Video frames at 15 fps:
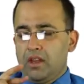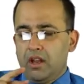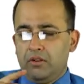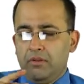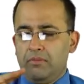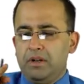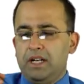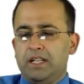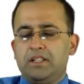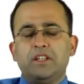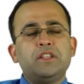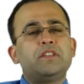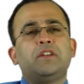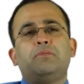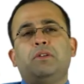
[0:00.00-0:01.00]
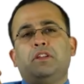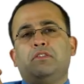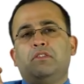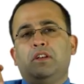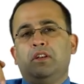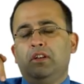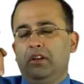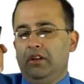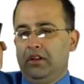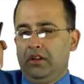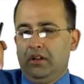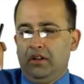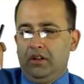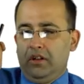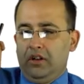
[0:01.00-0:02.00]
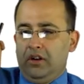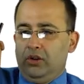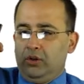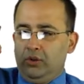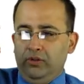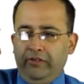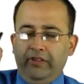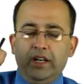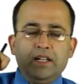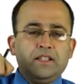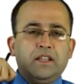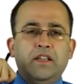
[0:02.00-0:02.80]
Remember extrinsic pathway, two friends